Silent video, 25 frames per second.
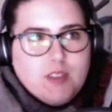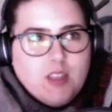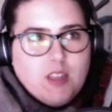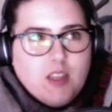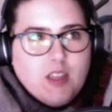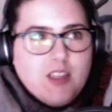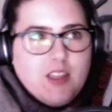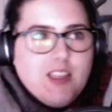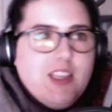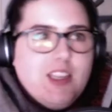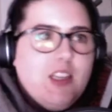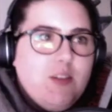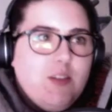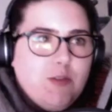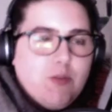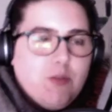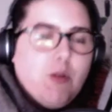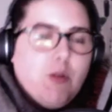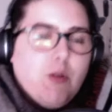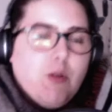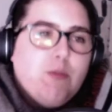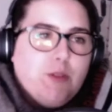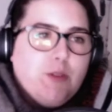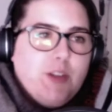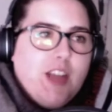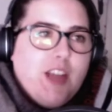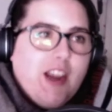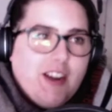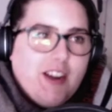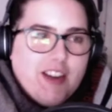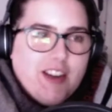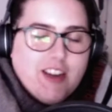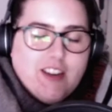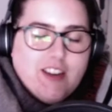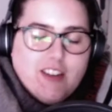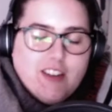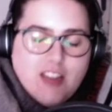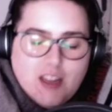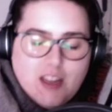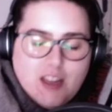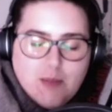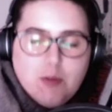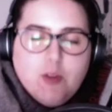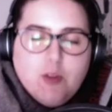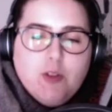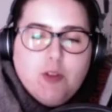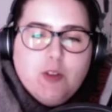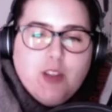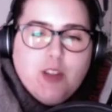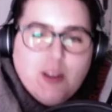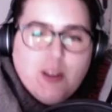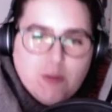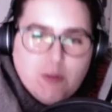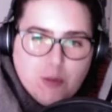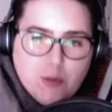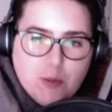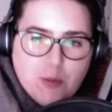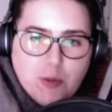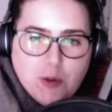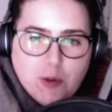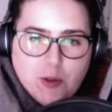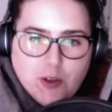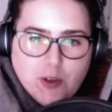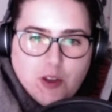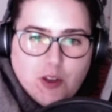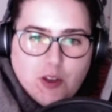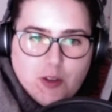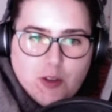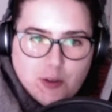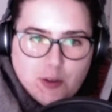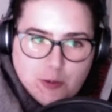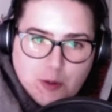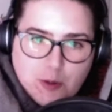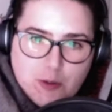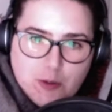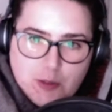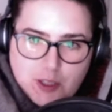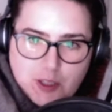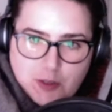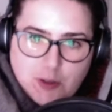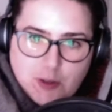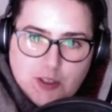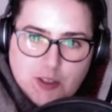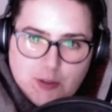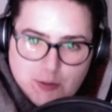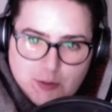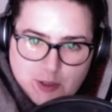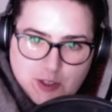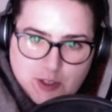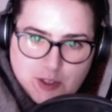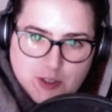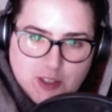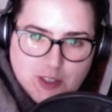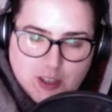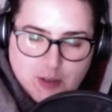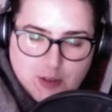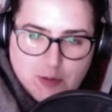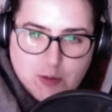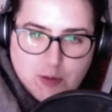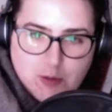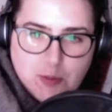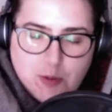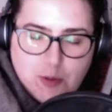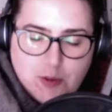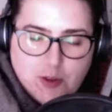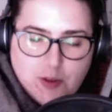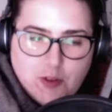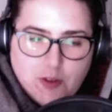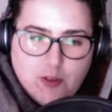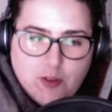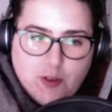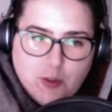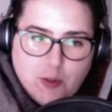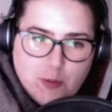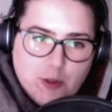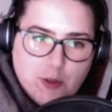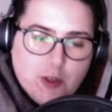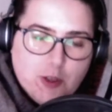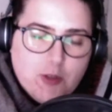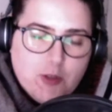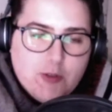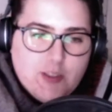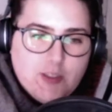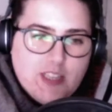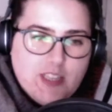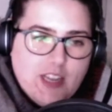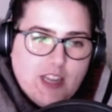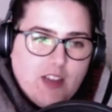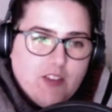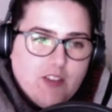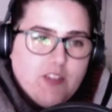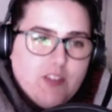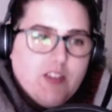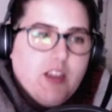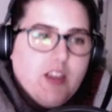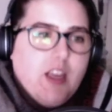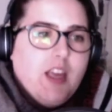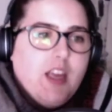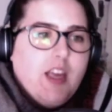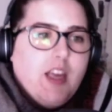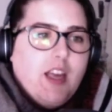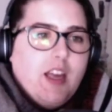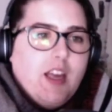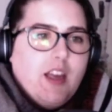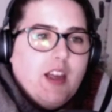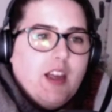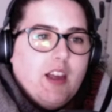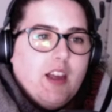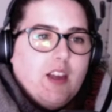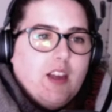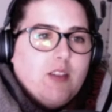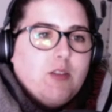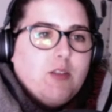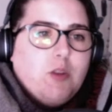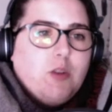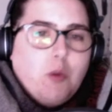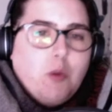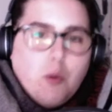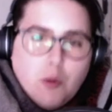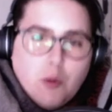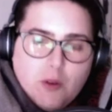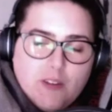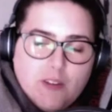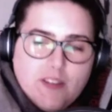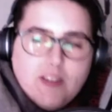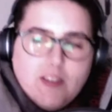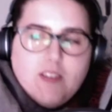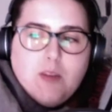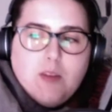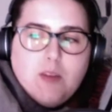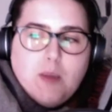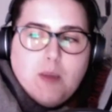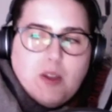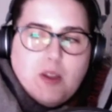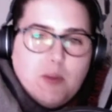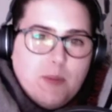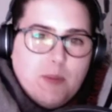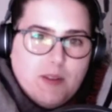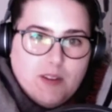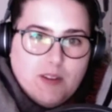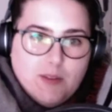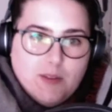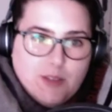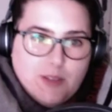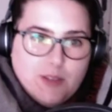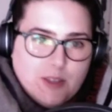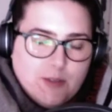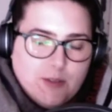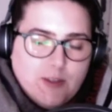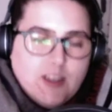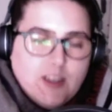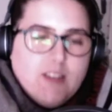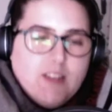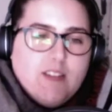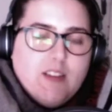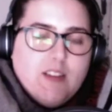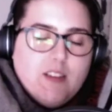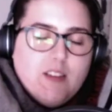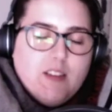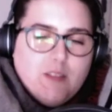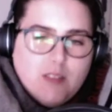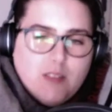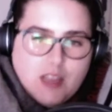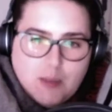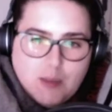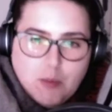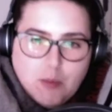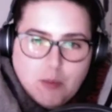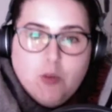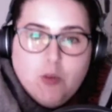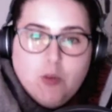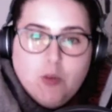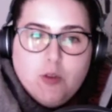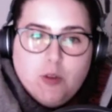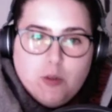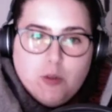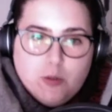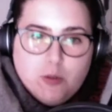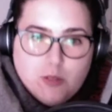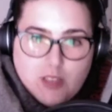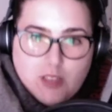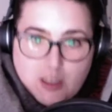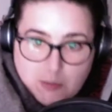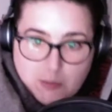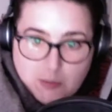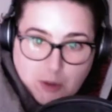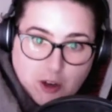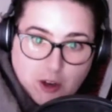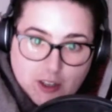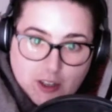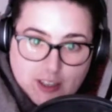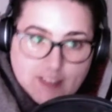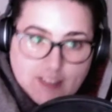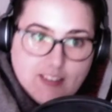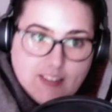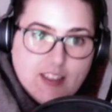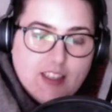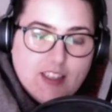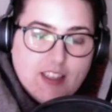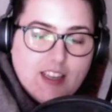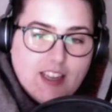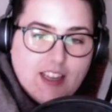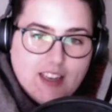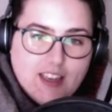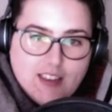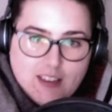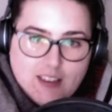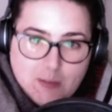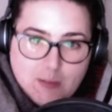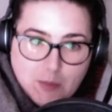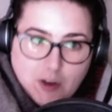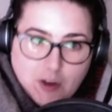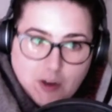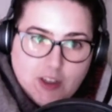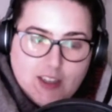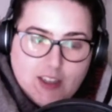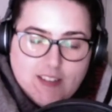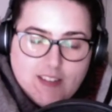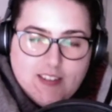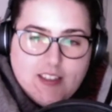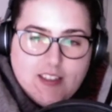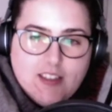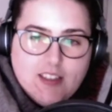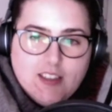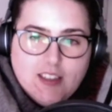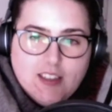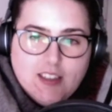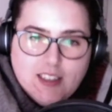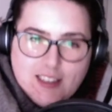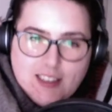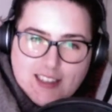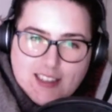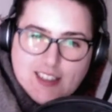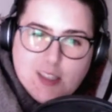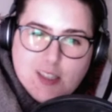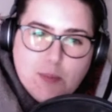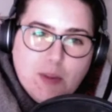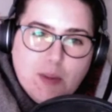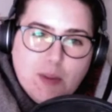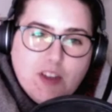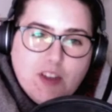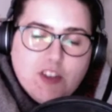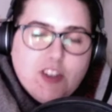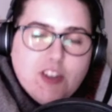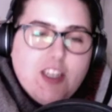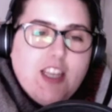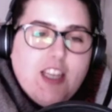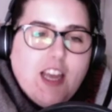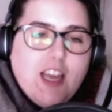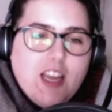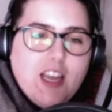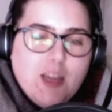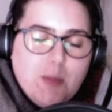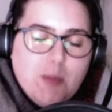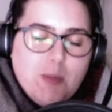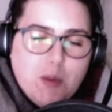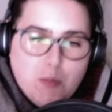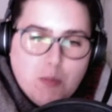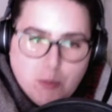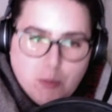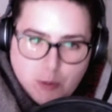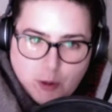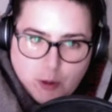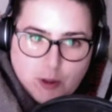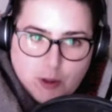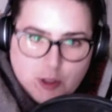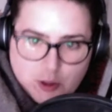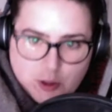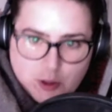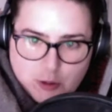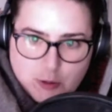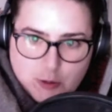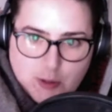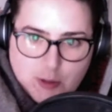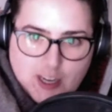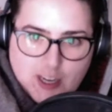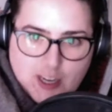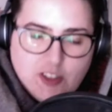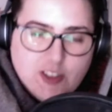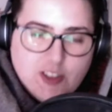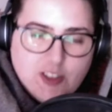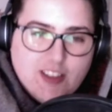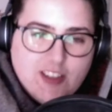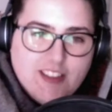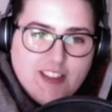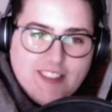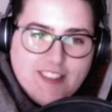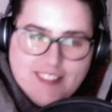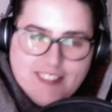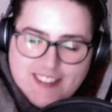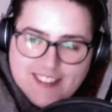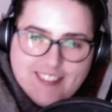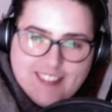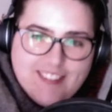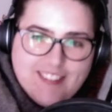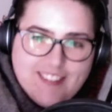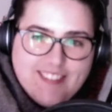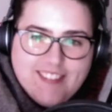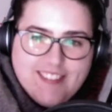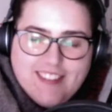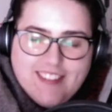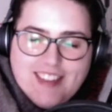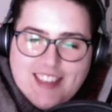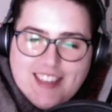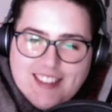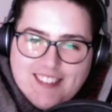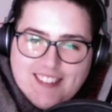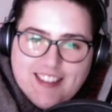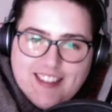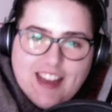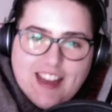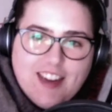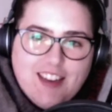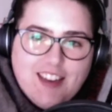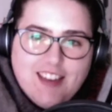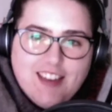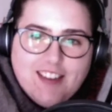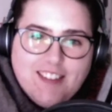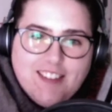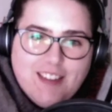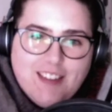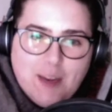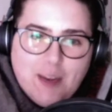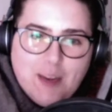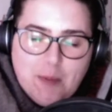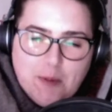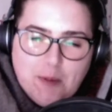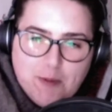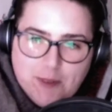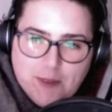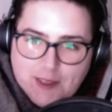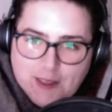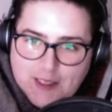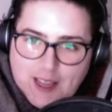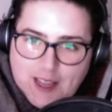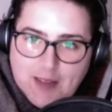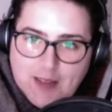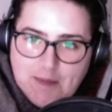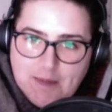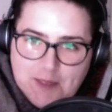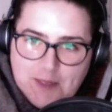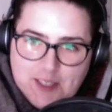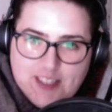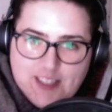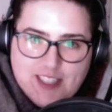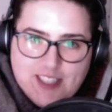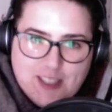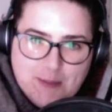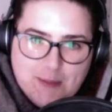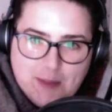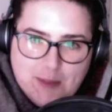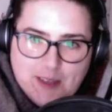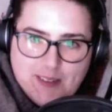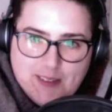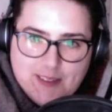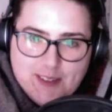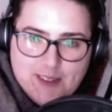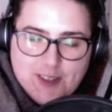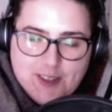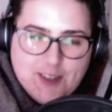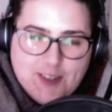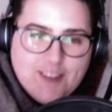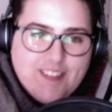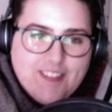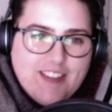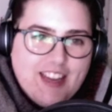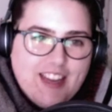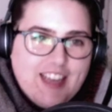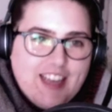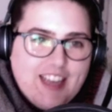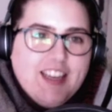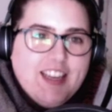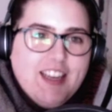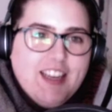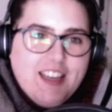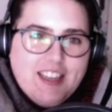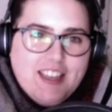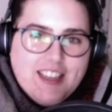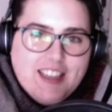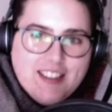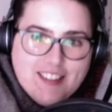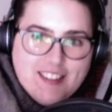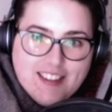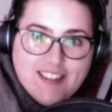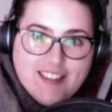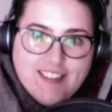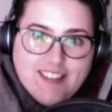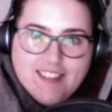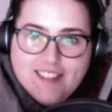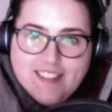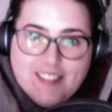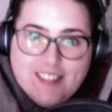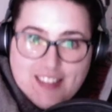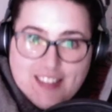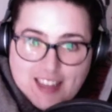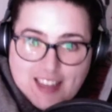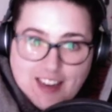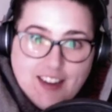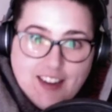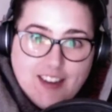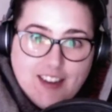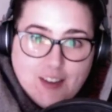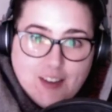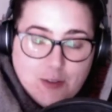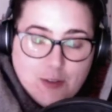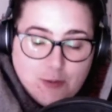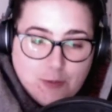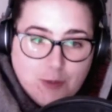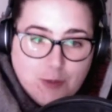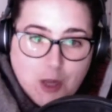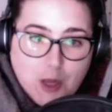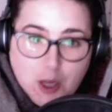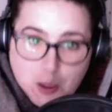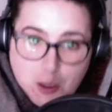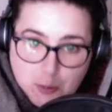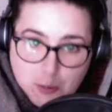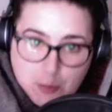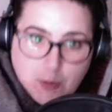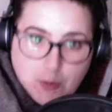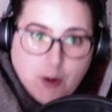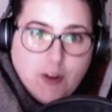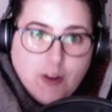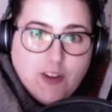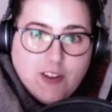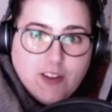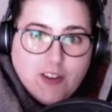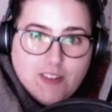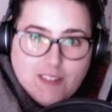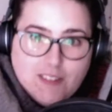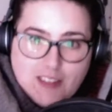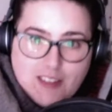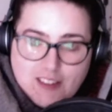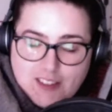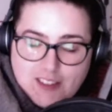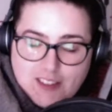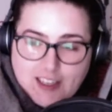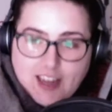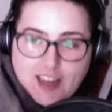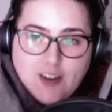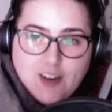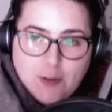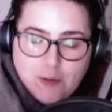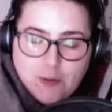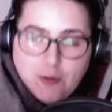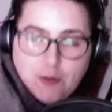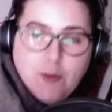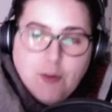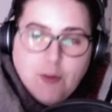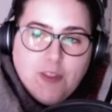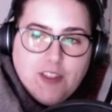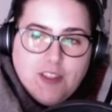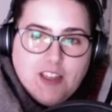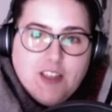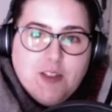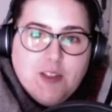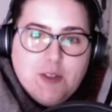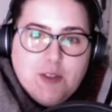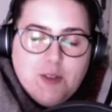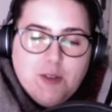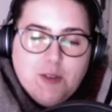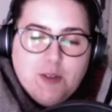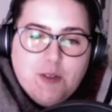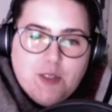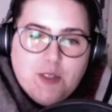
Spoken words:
infopreneuria. I'm also an infopreneur. So what we call in French an infopreneur, someone who sells courses about specific things. And I'm also in marketing, and in marketing, especially I am in product creation. And this is exactly the type of thing that I'm teaching my students, saying this is the kind of products and the kind of thought that you should